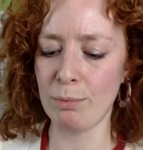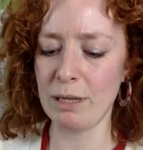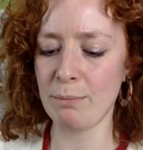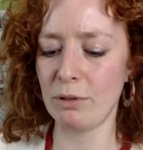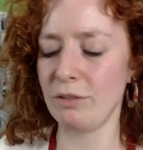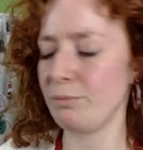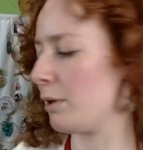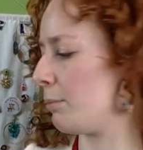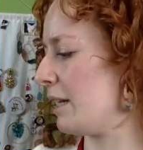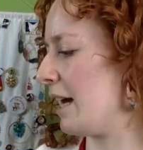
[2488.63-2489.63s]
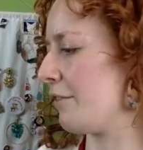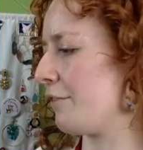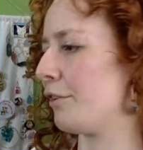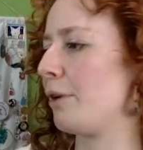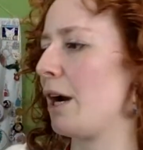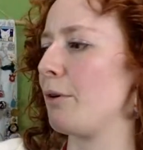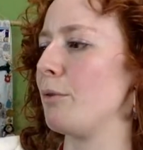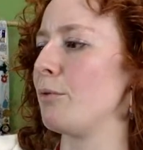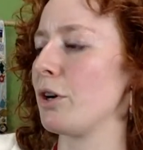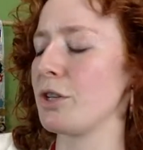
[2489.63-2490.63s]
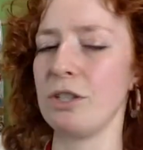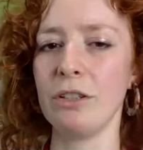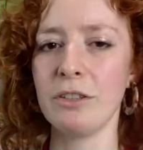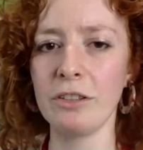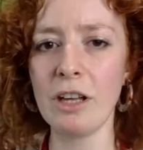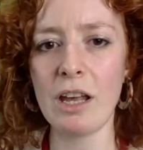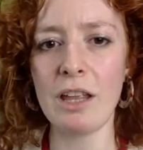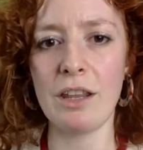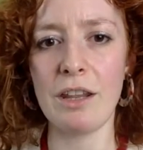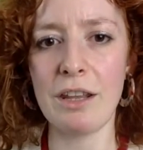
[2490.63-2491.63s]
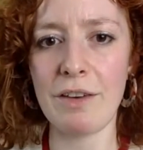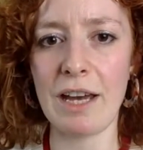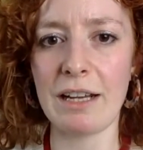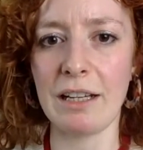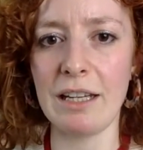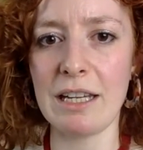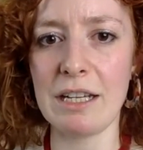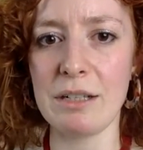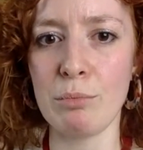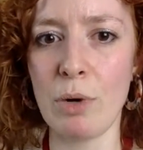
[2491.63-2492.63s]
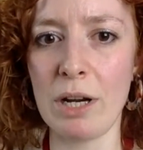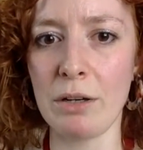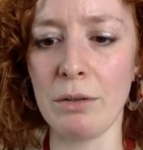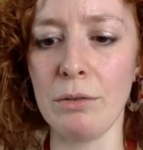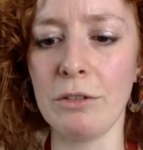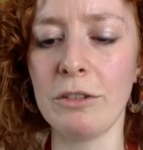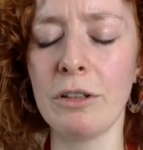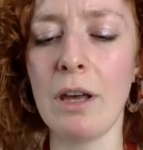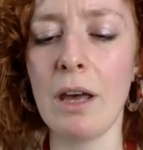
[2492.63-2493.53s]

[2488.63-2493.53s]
more people have probably had Ferrero Rochers than they've had like Kinder Buenos.